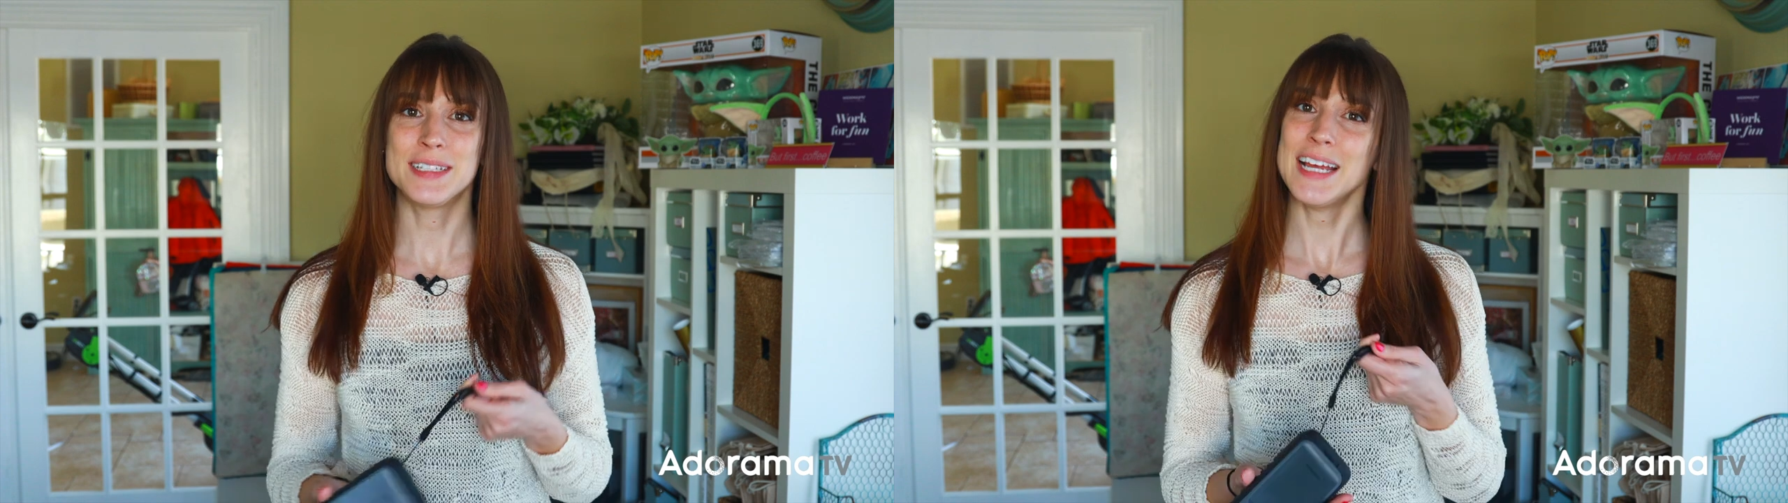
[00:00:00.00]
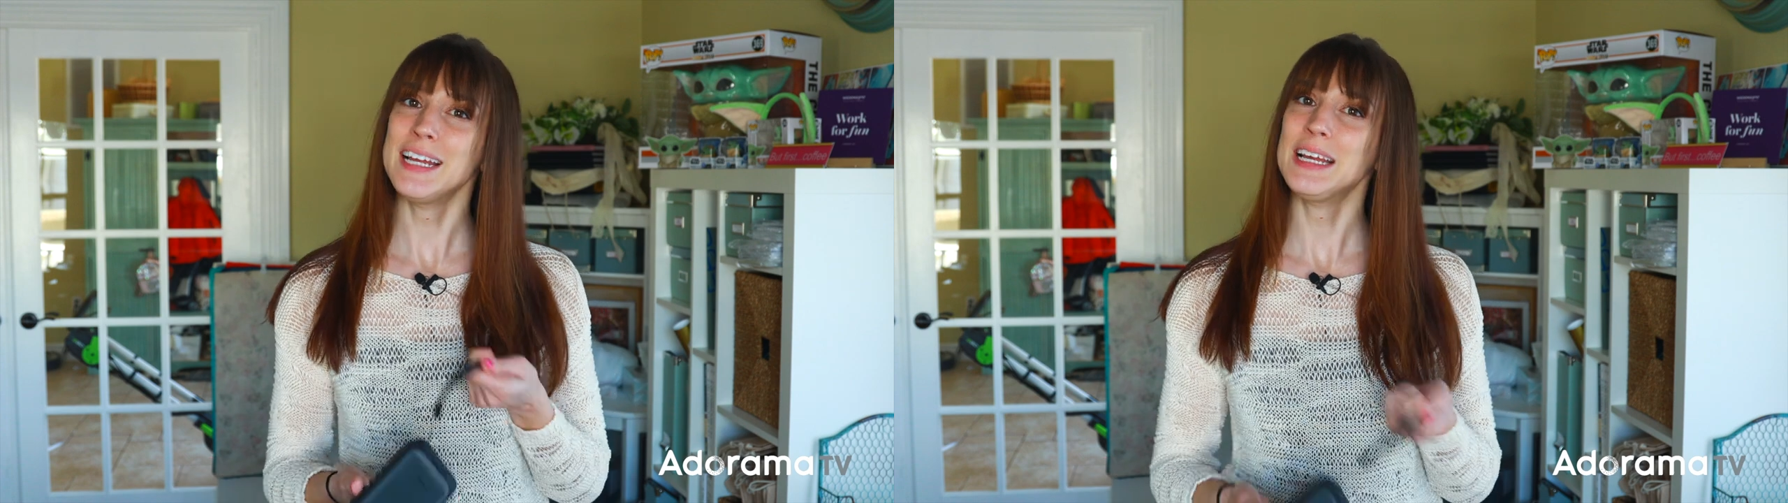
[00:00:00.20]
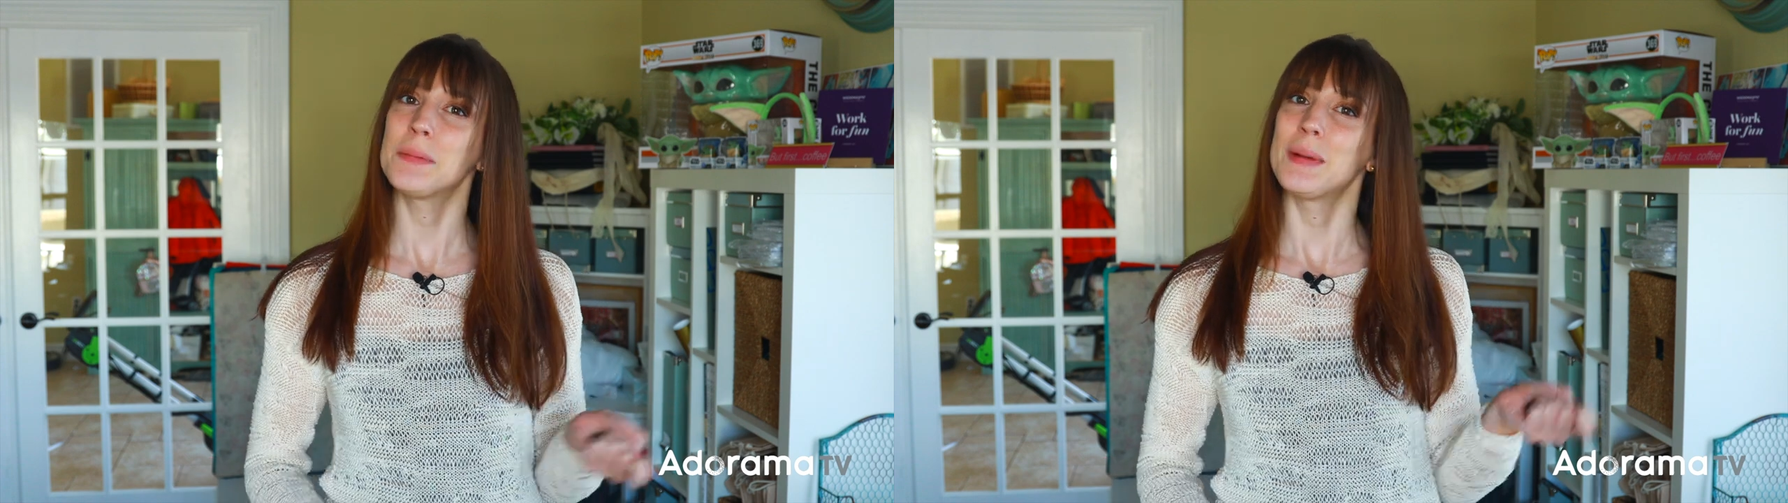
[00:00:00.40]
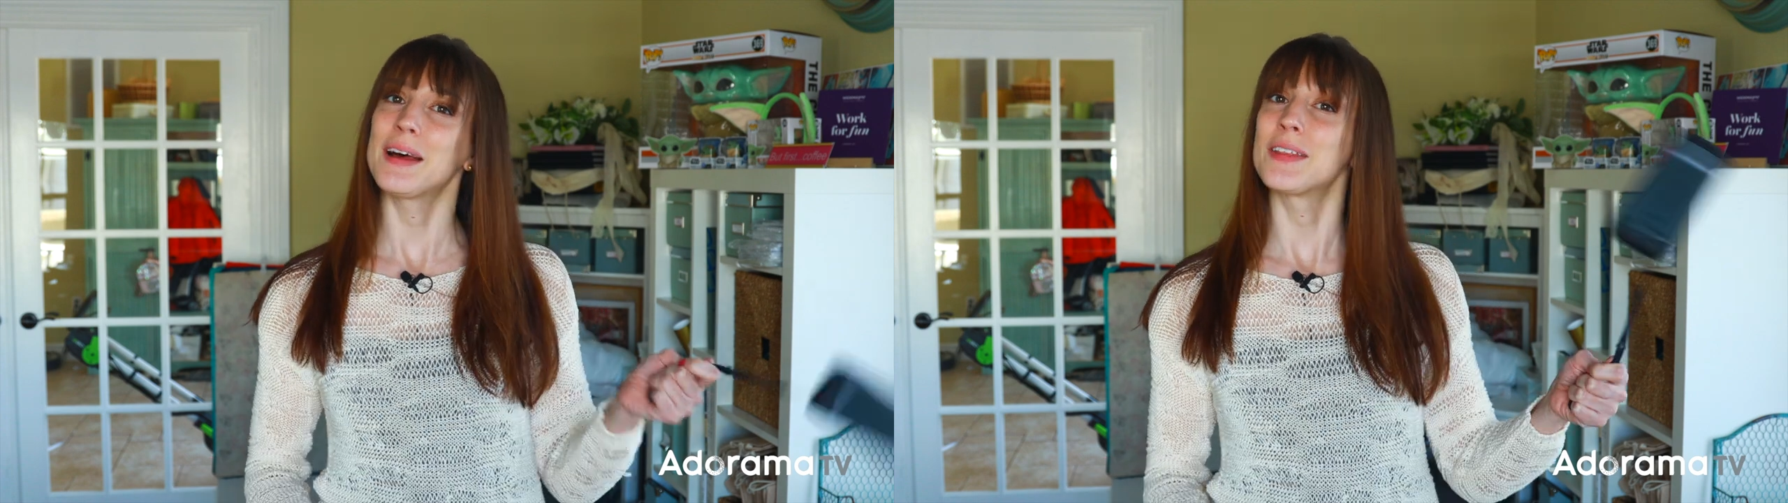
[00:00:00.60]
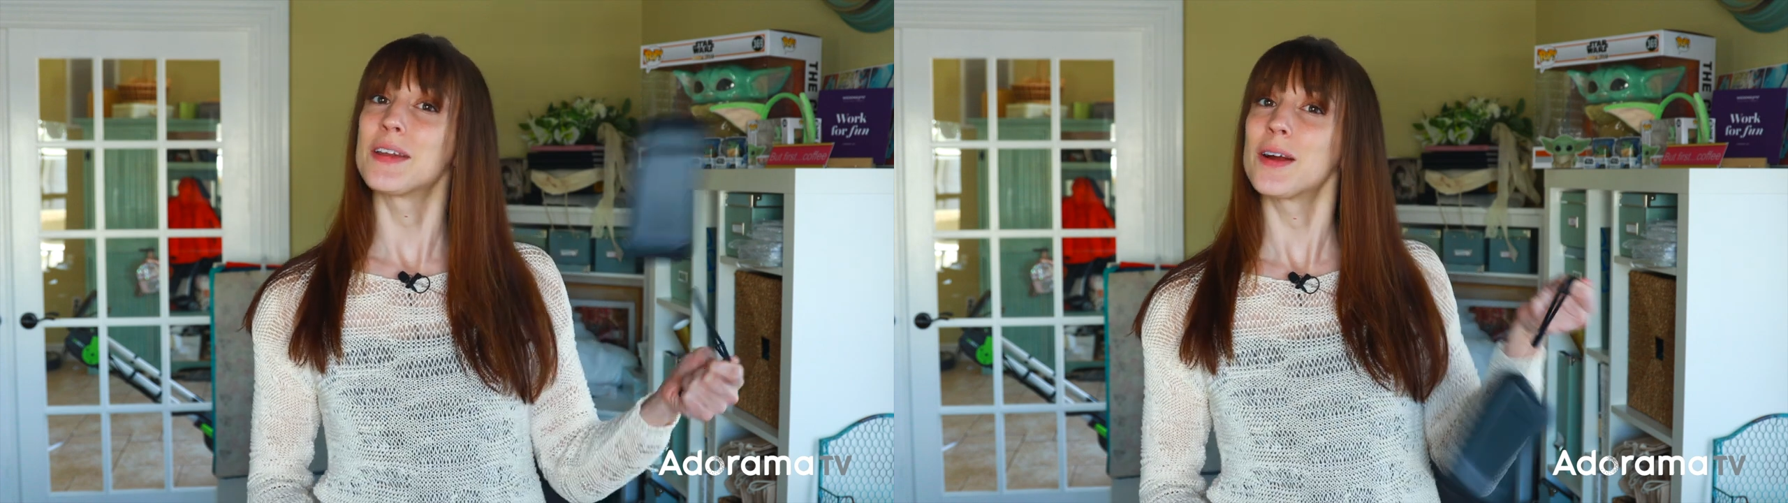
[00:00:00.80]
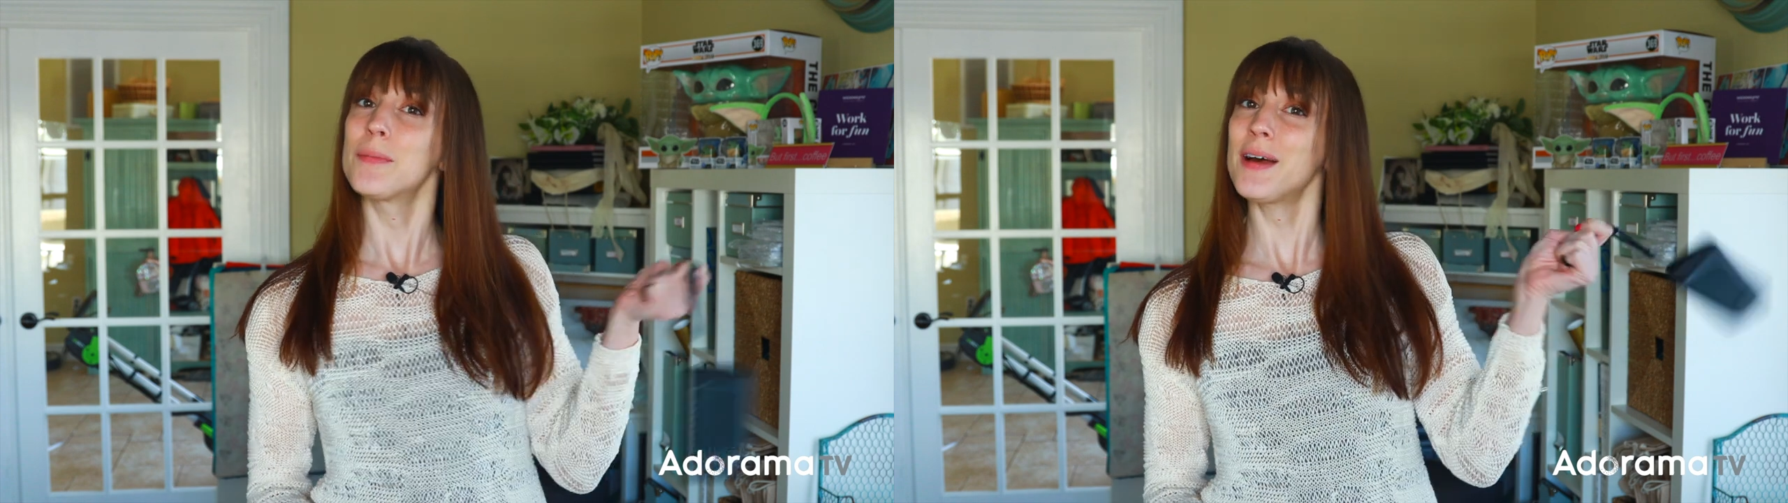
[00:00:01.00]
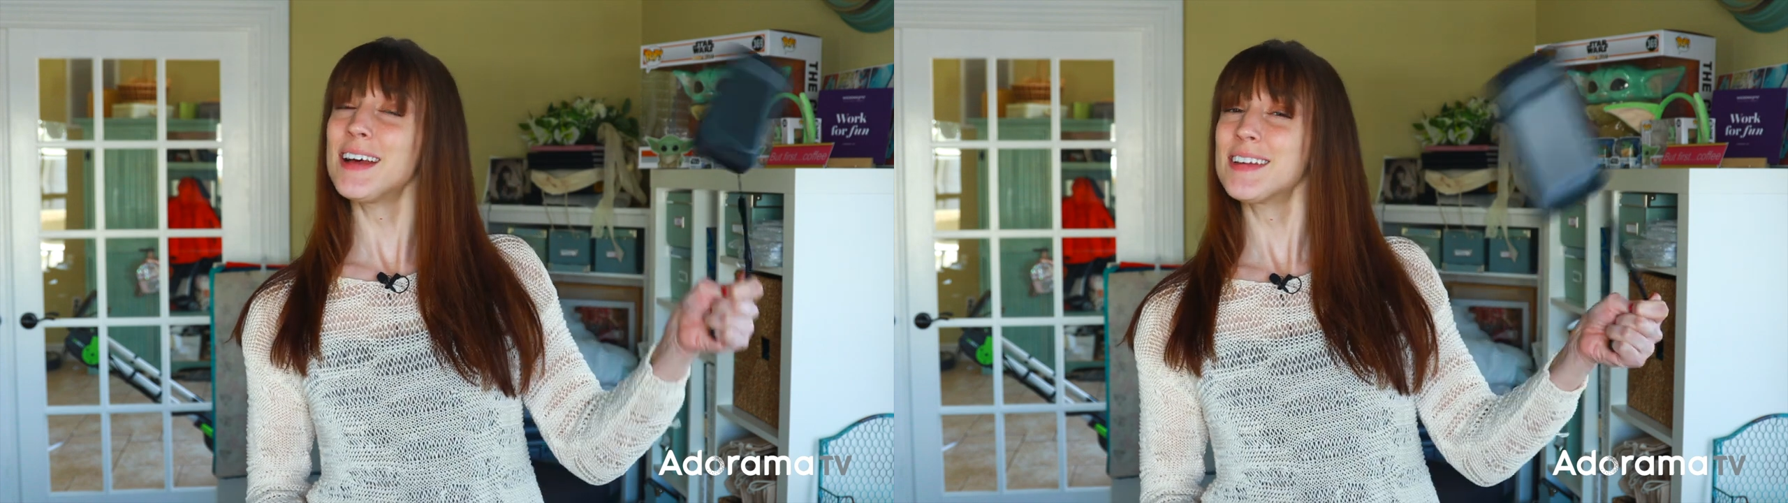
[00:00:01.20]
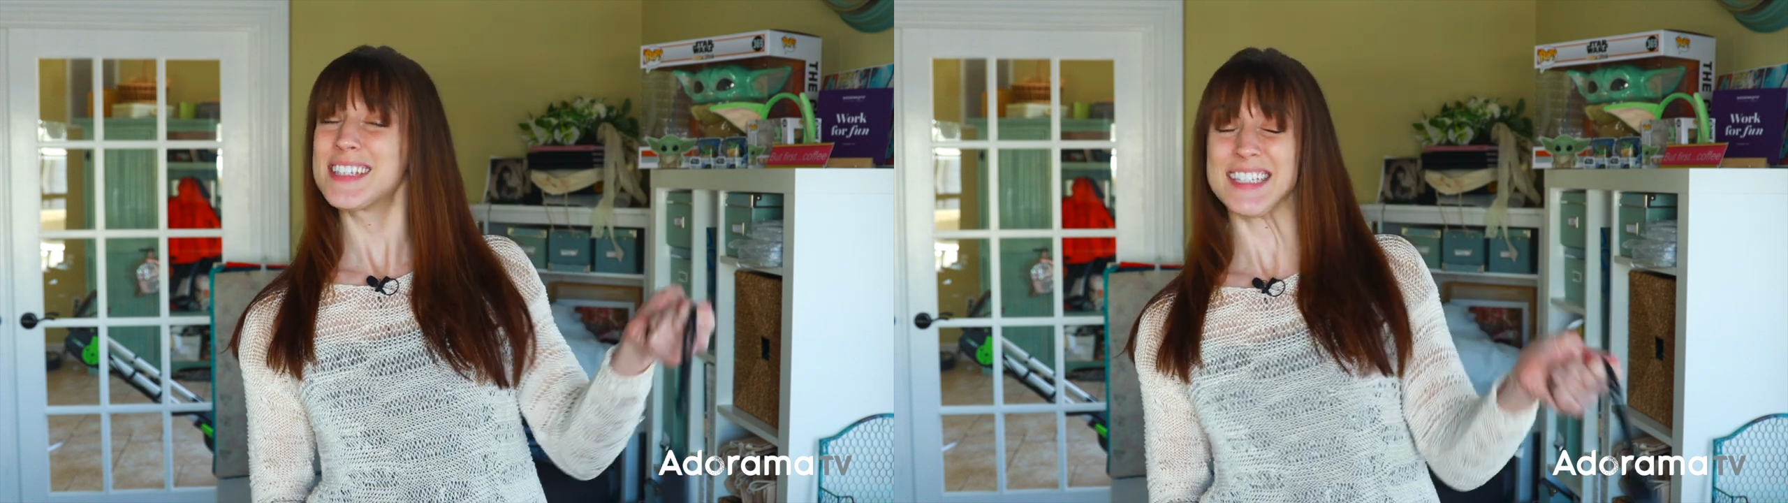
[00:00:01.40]
Day about the
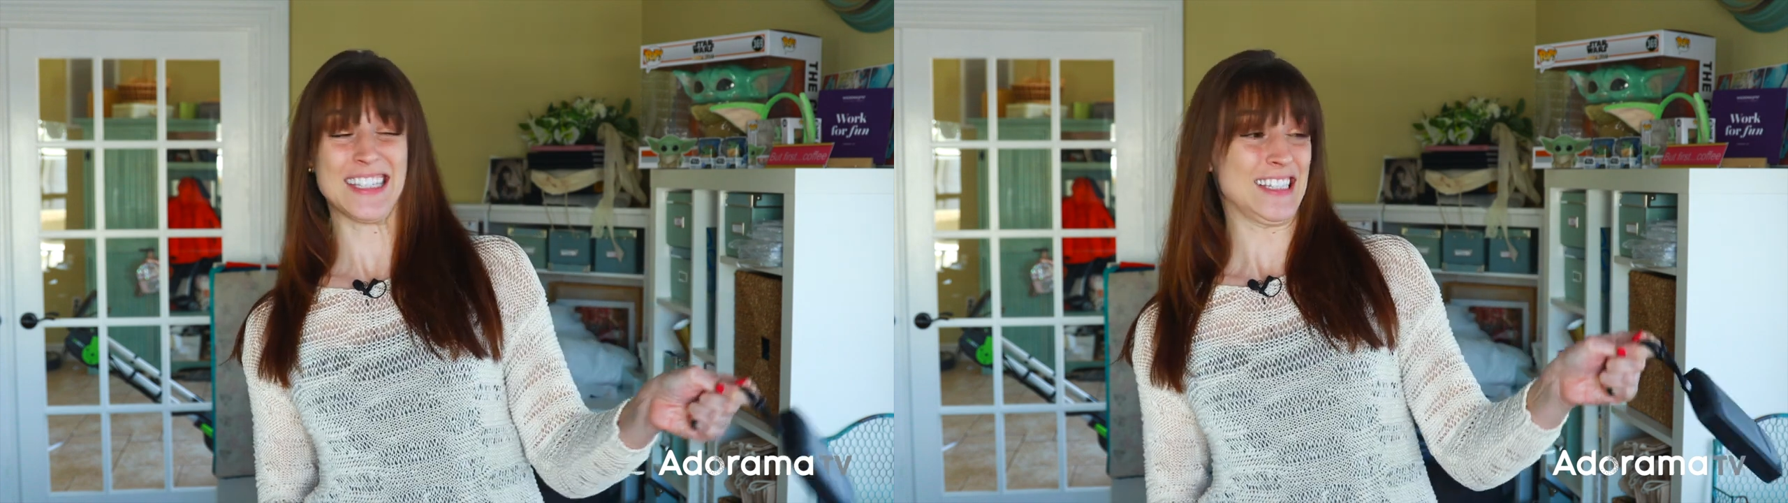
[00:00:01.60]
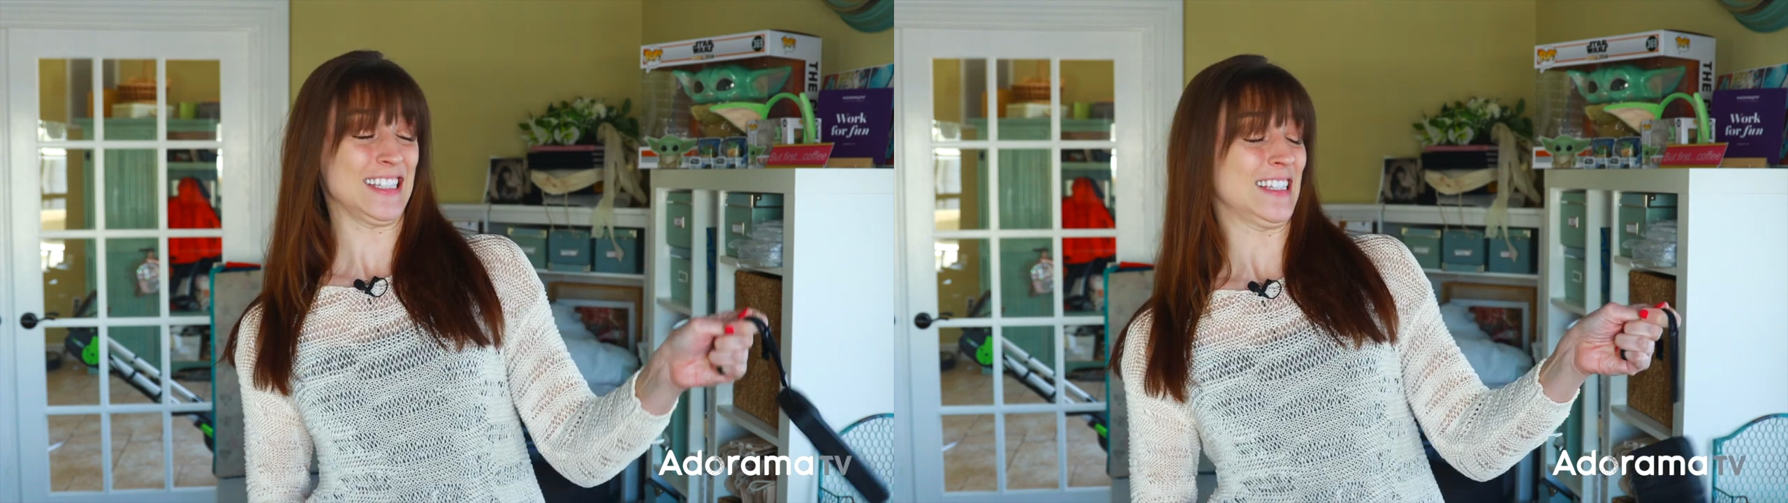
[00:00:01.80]
Gnarbox.